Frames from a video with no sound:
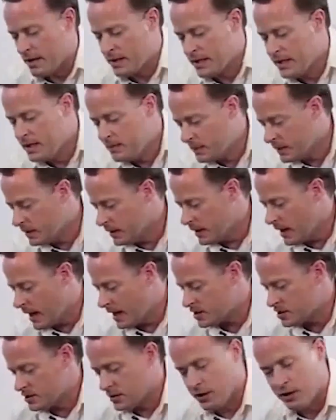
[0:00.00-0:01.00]
keeping it
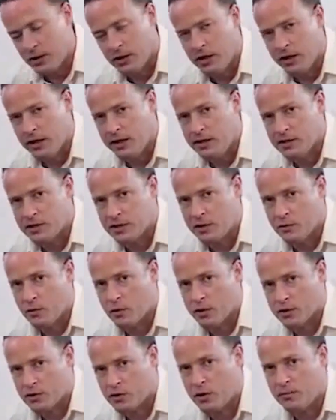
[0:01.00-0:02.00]
actually clean, so you
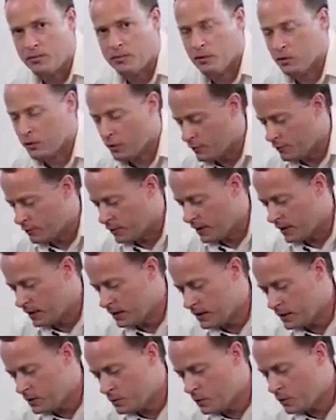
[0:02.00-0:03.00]
want to try and pull it off regularly.
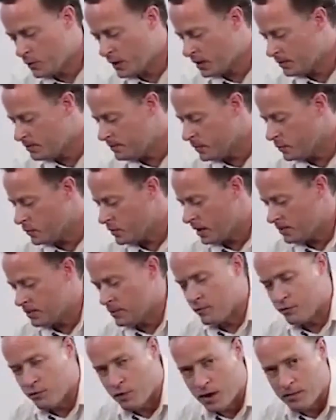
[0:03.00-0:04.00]
You will get a build-up
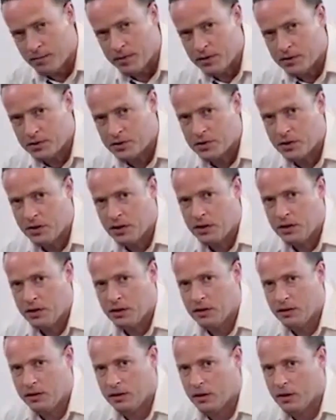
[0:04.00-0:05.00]
of rubbish,
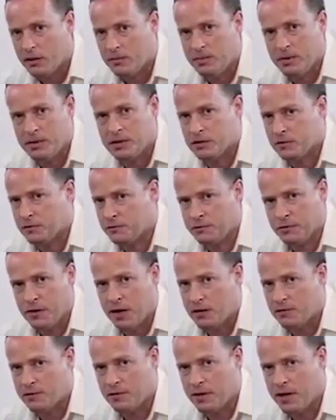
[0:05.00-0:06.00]
you know, bits of
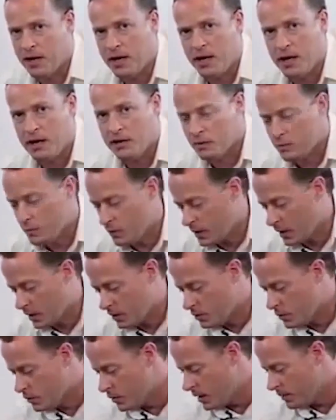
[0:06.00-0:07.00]
fluff and hair that will get
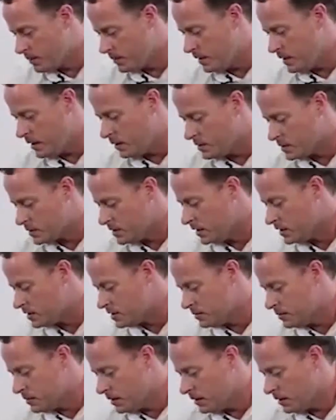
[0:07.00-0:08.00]
caught up in here, which needs to
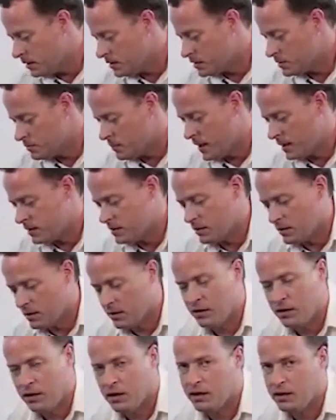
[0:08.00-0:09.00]
be inspected and
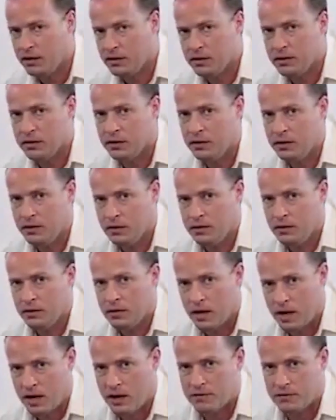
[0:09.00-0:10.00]
cleaned
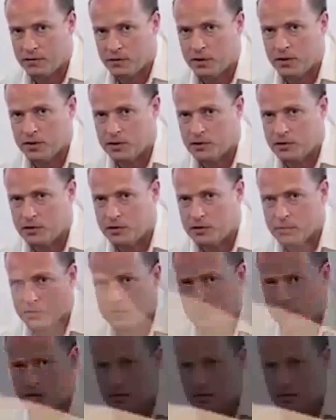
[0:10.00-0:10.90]
after each use.